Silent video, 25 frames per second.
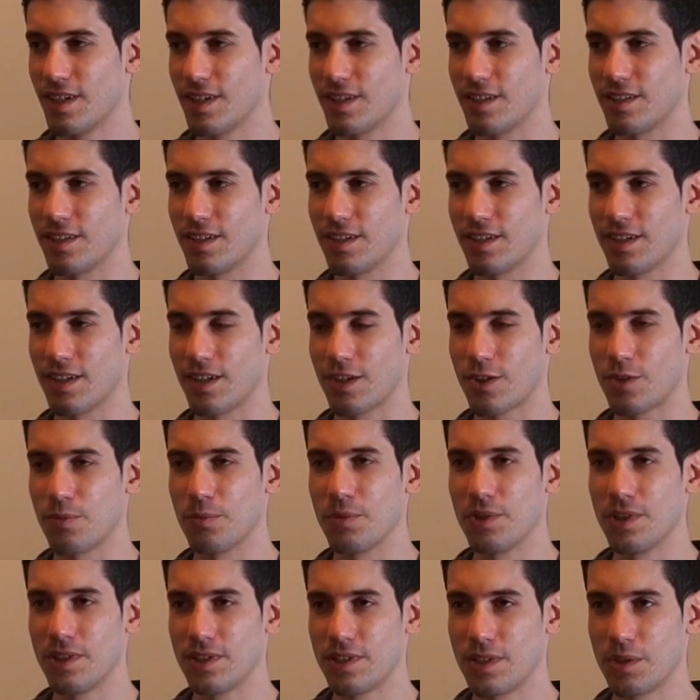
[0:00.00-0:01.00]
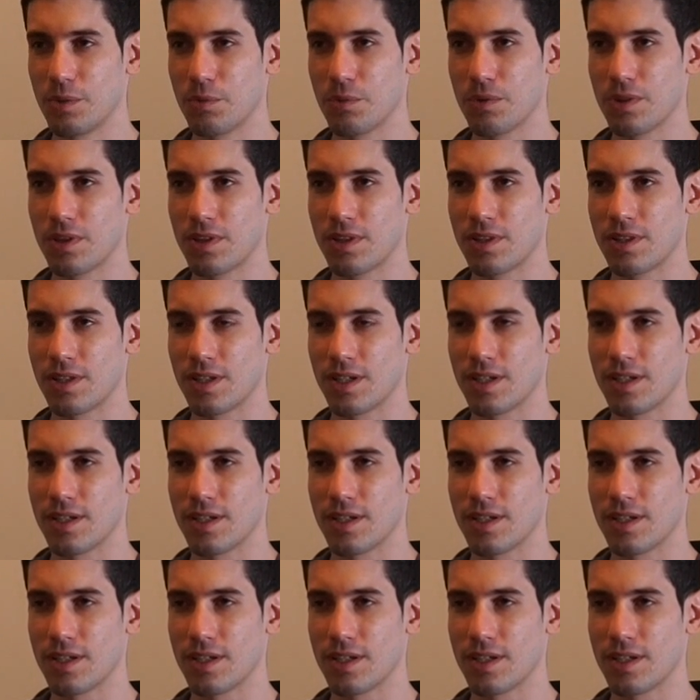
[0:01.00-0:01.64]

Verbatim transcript: the community with